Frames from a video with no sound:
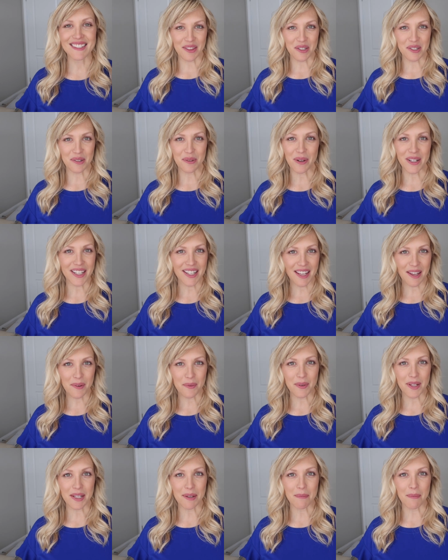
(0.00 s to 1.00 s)
At the
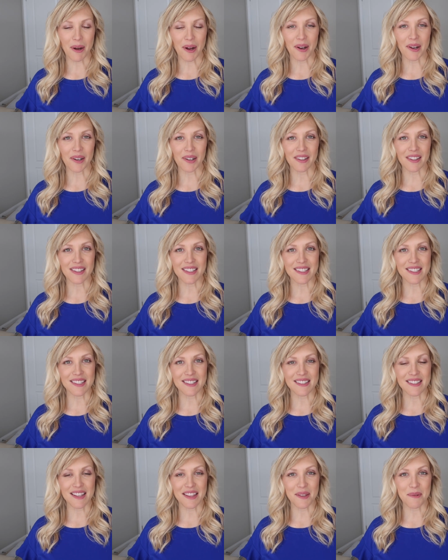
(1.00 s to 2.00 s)
twenty-eight week mark, this
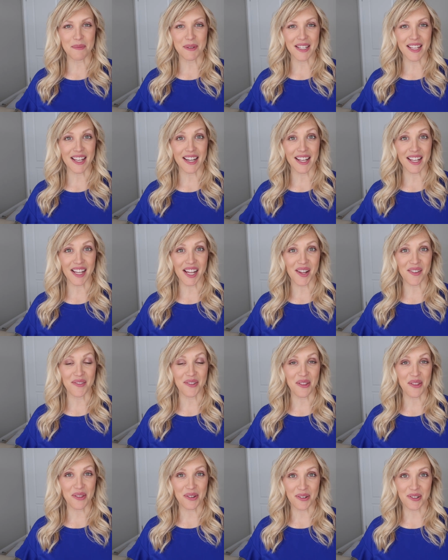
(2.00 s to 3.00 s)
is the beginning of
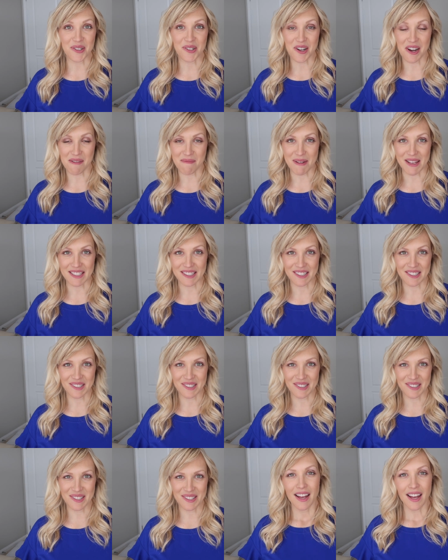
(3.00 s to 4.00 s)
the third
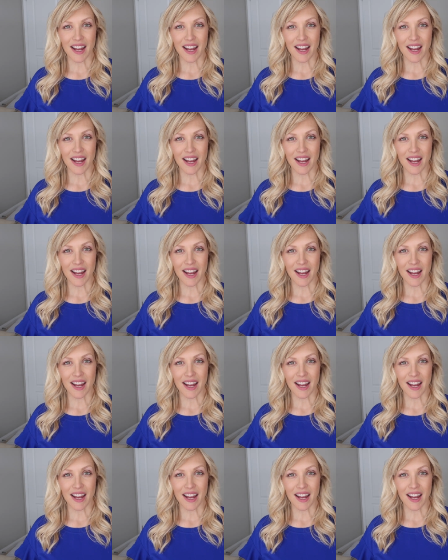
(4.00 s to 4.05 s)
trimester.